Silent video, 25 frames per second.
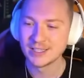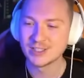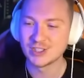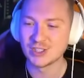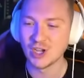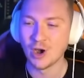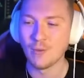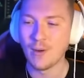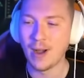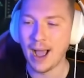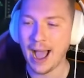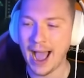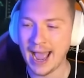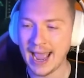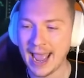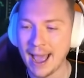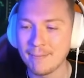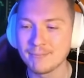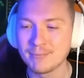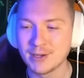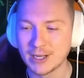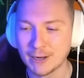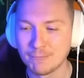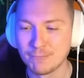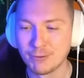So, I
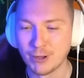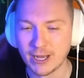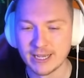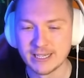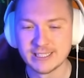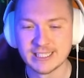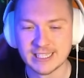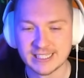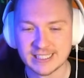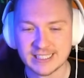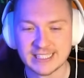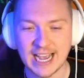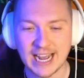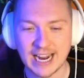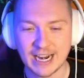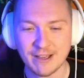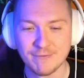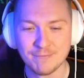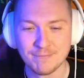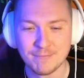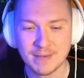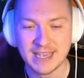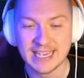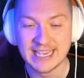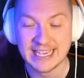am gonna place it inside
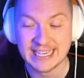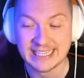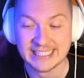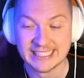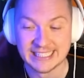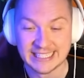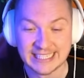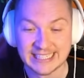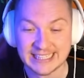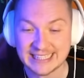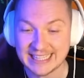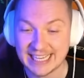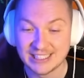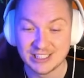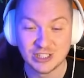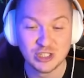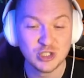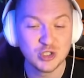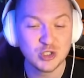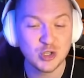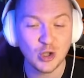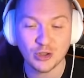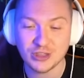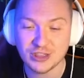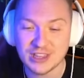of easy. There's
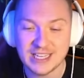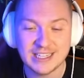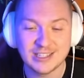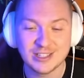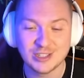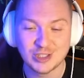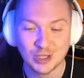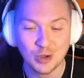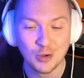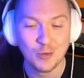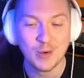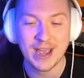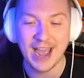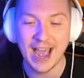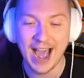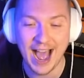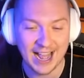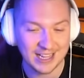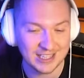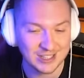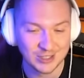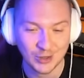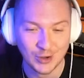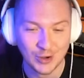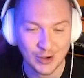nothing to it
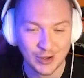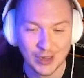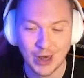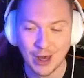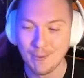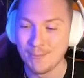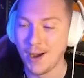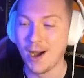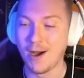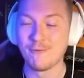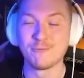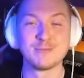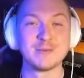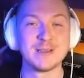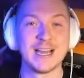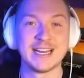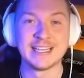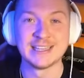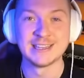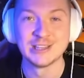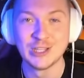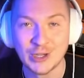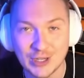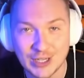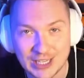at all, apart from
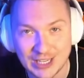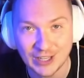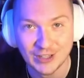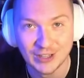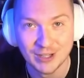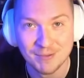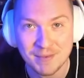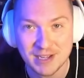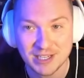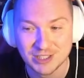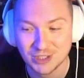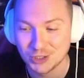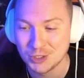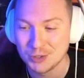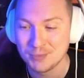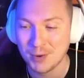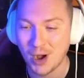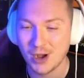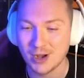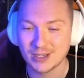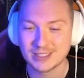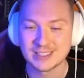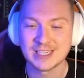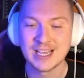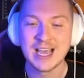getting lucky on the mystery
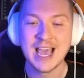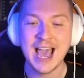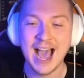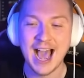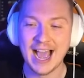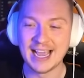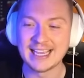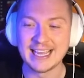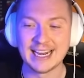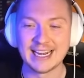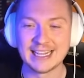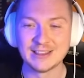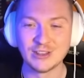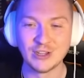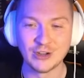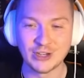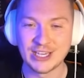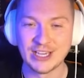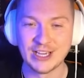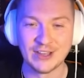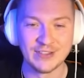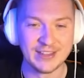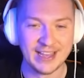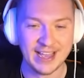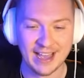box and getting
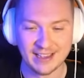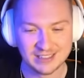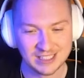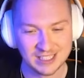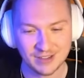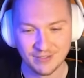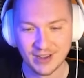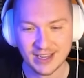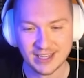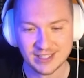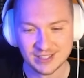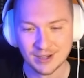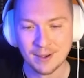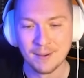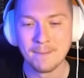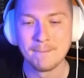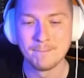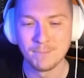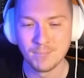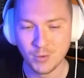lucky on the excavator.